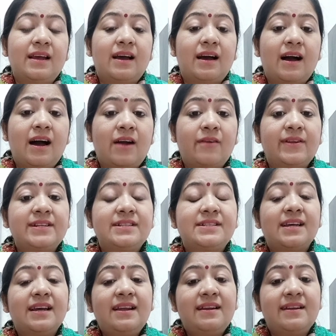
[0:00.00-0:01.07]
Our
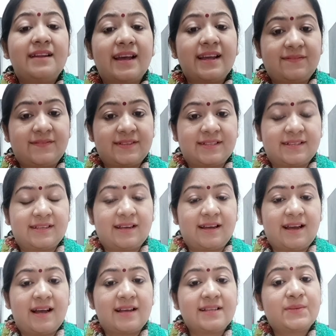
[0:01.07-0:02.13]
entire lives
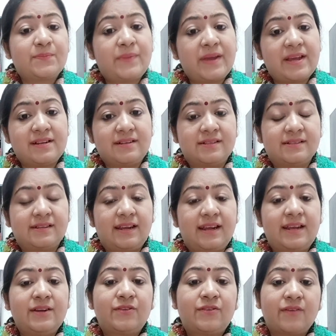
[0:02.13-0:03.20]
are spent
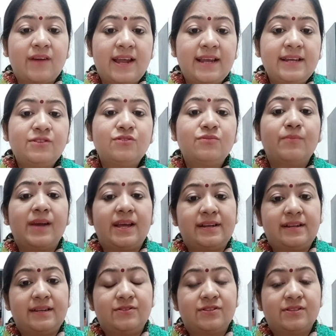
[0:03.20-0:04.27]
in trying to
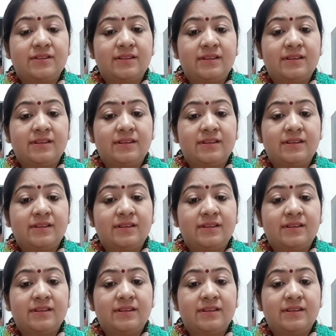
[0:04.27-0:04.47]
manage